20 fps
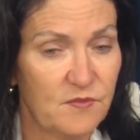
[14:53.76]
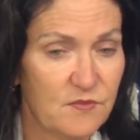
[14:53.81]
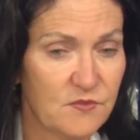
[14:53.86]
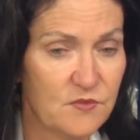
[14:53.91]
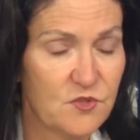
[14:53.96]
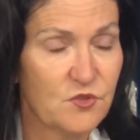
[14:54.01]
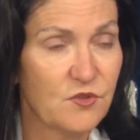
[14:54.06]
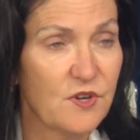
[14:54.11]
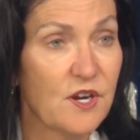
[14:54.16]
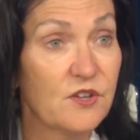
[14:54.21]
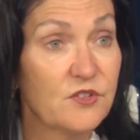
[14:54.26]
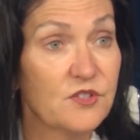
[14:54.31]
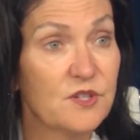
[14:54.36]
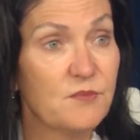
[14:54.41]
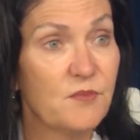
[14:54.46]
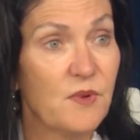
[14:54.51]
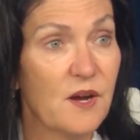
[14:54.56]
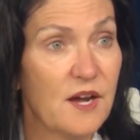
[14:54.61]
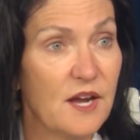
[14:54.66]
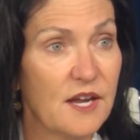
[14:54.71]

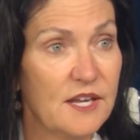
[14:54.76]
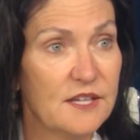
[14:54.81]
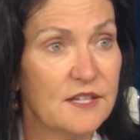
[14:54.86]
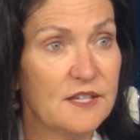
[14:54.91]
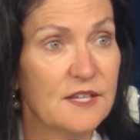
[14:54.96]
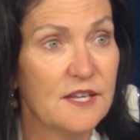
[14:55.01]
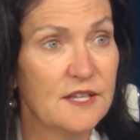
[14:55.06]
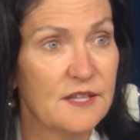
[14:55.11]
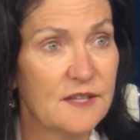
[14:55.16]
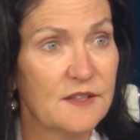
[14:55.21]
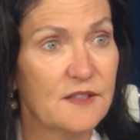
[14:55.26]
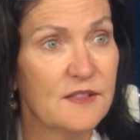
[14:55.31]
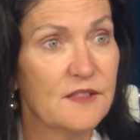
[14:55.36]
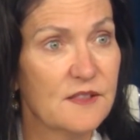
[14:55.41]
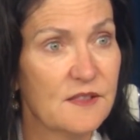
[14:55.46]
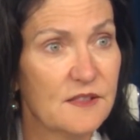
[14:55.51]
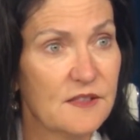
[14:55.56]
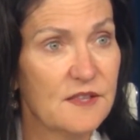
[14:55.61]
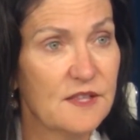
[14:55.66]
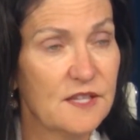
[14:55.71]
surrounded by and
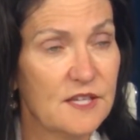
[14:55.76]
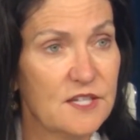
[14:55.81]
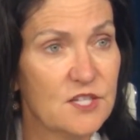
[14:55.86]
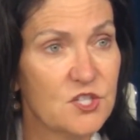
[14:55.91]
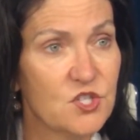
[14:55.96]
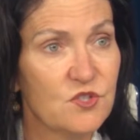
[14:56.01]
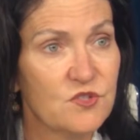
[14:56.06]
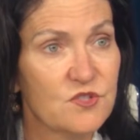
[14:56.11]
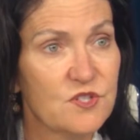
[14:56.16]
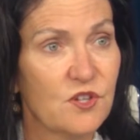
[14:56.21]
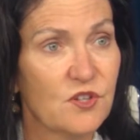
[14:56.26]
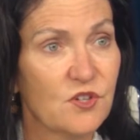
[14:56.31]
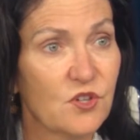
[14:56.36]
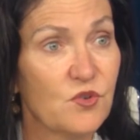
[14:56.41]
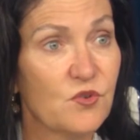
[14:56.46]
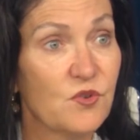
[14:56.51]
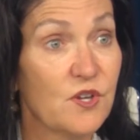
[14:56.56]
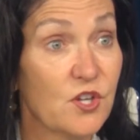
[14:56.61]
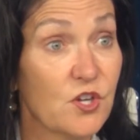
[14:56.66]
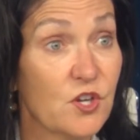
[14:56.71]
the issues that are
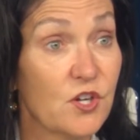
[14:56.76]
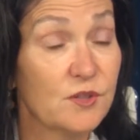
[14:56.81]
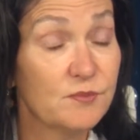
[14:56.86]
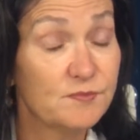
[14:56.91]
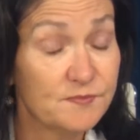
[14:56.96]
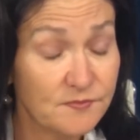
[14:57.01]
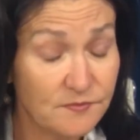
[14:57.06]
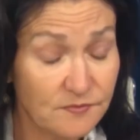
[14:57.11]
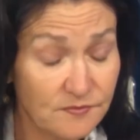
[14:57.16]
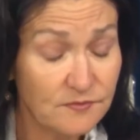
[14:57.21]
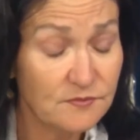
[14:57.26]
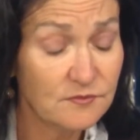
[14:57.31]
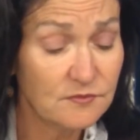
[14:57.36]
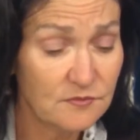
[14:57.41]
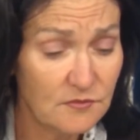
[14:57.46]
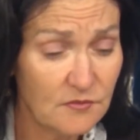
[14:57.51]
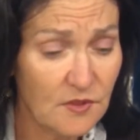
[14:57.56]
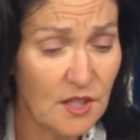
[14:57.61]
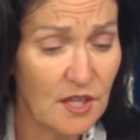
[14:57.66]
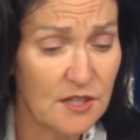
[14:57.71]
going on,
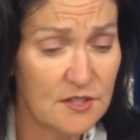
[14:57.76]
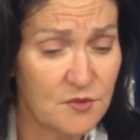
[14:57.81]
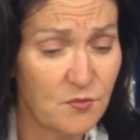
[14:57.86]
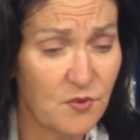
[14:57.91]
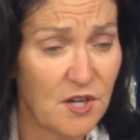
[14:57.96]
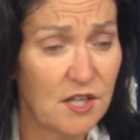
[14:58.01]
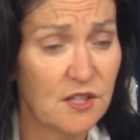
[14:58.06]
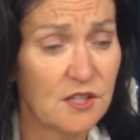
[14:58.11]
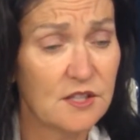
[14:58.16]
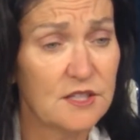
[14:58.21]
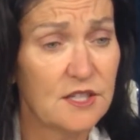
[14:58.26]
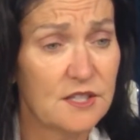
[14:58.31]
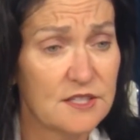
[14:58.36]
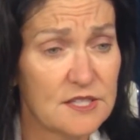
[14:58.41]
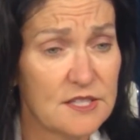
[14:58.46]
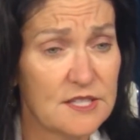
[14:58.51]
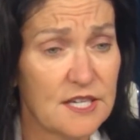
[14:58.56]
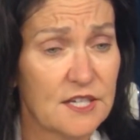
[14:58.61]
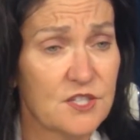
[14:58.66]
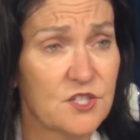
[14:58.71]
as well
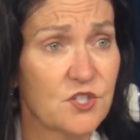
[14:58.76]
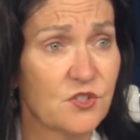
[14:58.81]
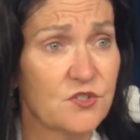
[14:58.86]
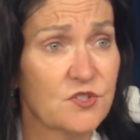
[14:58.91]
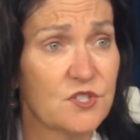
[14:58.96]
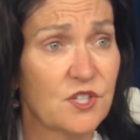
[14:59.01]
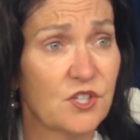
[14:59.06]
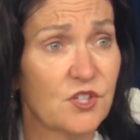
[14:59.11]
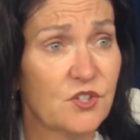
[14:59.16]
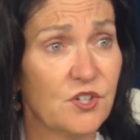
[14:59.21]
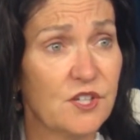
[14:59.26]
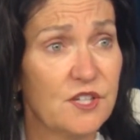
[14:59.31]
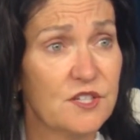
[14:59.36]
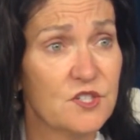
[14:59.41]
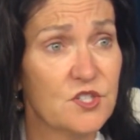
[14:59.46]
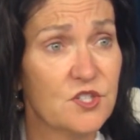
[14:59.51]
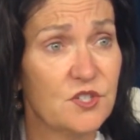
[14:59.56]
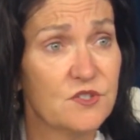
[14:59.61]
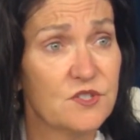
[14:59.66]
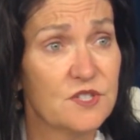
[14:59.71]
as national security
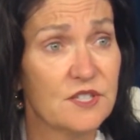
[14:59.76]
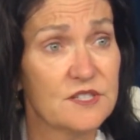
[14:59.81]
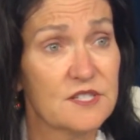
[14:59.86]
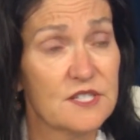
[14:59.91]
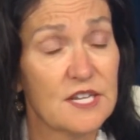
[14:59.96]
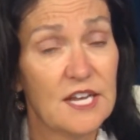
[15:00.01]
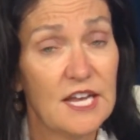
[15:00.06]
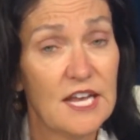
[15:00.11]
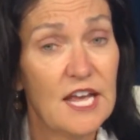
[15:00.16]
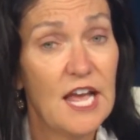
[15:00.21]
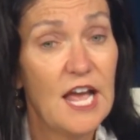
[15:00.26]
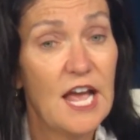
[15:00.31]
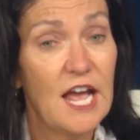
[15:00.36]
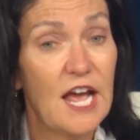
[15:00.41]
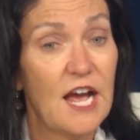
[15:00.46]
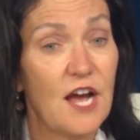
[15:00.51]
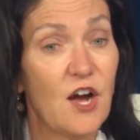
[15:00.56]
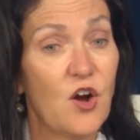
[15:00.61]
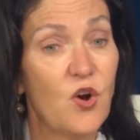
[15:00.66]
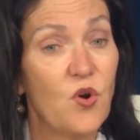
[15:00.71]
issues, is
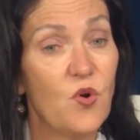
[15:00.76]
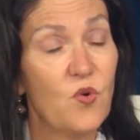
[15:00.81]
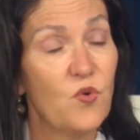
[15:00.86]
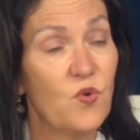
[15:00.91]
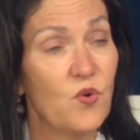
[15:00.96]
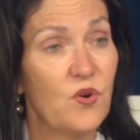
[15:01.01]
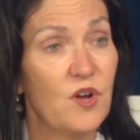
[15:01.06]
how